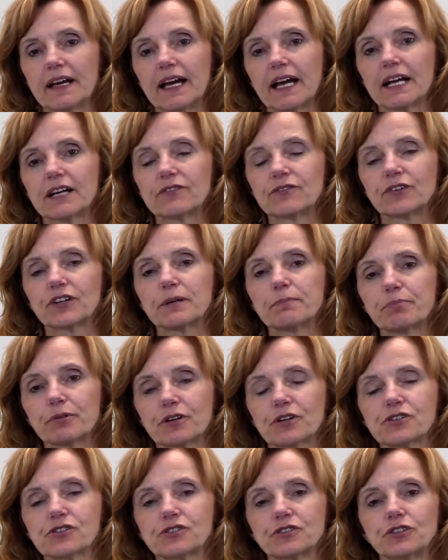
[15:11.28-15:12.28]
every
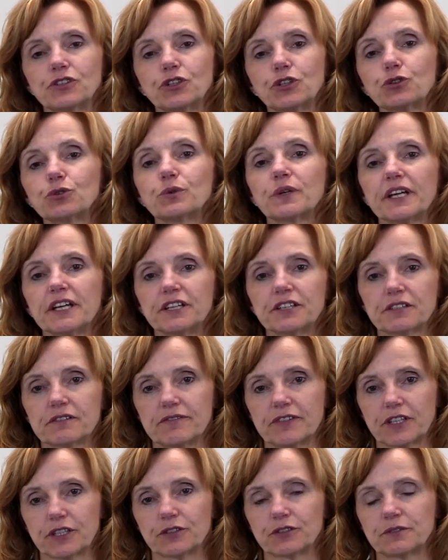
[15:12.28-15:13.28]
person you
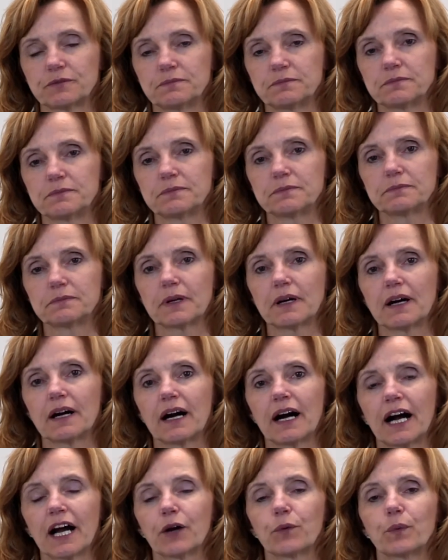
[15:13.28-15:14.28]
interview,
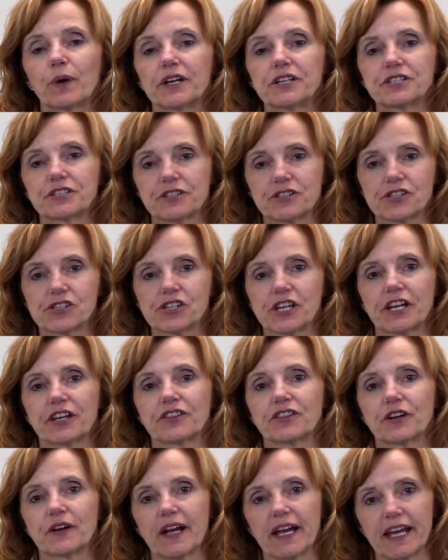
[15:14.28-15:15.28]
I want to shake
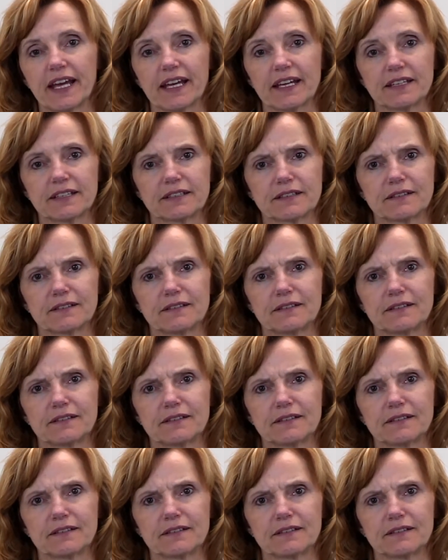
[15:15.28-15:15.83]
their hand.